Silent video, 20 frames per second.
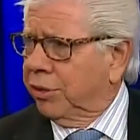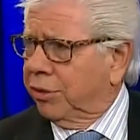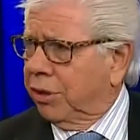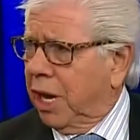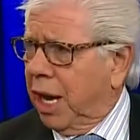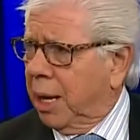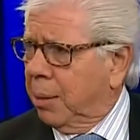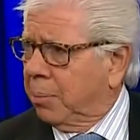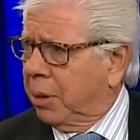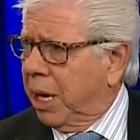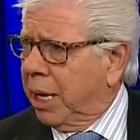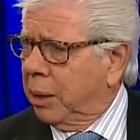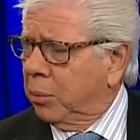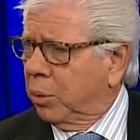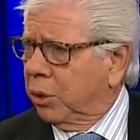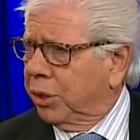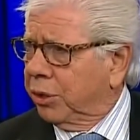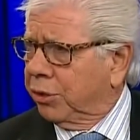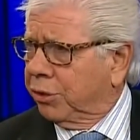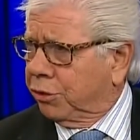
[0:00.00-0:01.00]
this
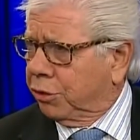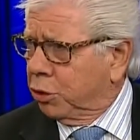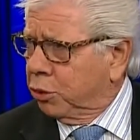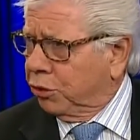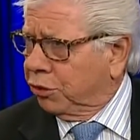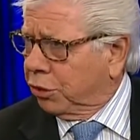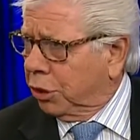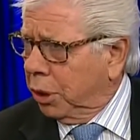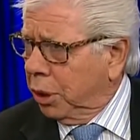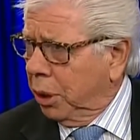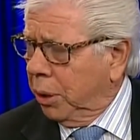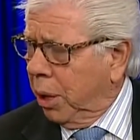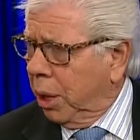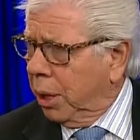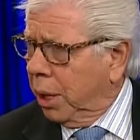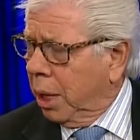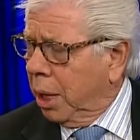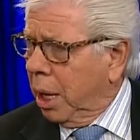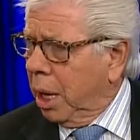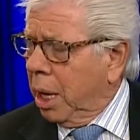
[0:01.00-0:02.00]
campaign when it suits her.
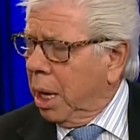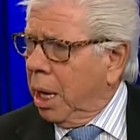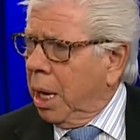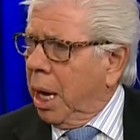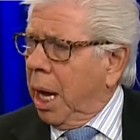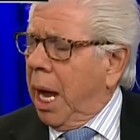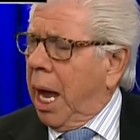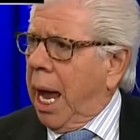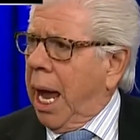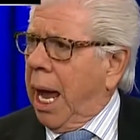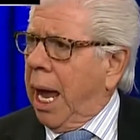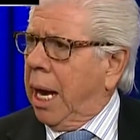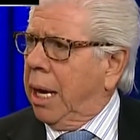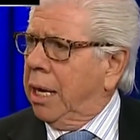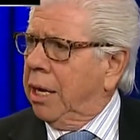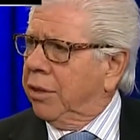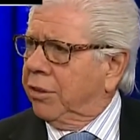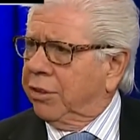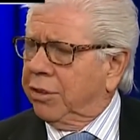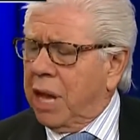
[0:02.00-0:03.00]

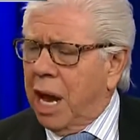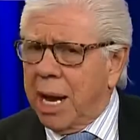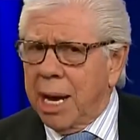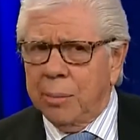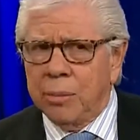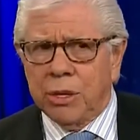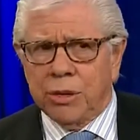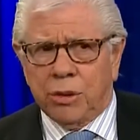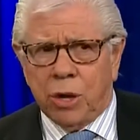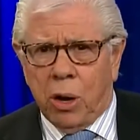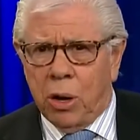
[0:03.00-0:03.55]
And it's time to